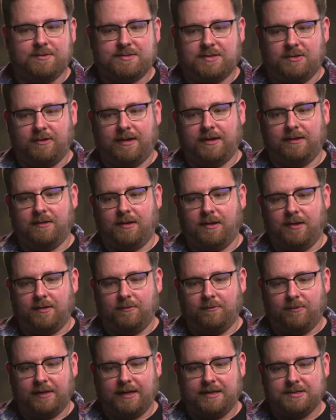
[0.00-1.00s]
It was a great
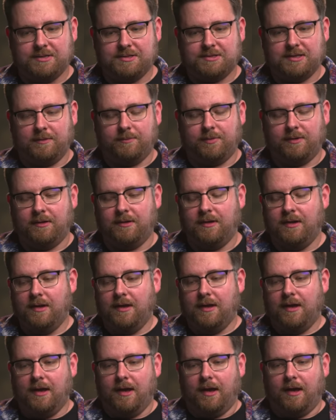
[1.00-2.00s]
relationship,
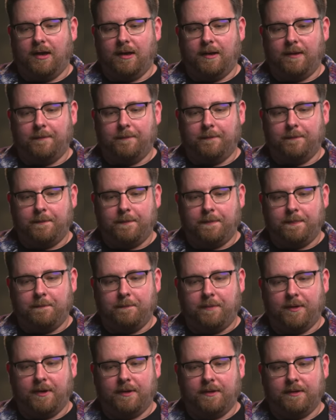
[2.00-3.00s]
and
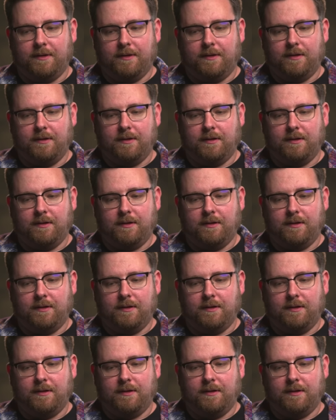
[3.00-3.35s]
but